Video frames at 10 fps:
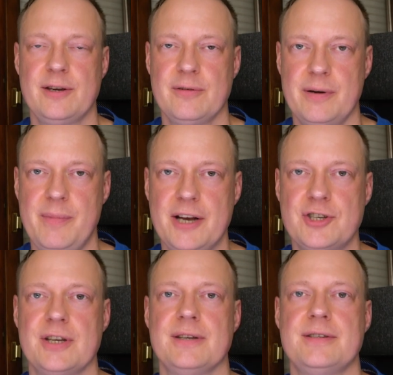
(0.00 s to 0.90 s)
you very
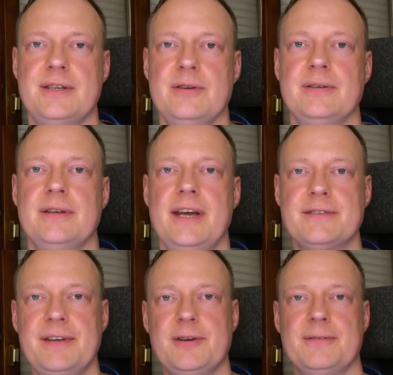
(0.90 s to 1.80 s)
much, and see you in the next
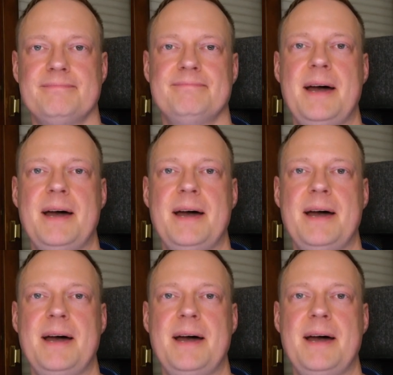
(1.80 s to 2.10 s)
video. Bye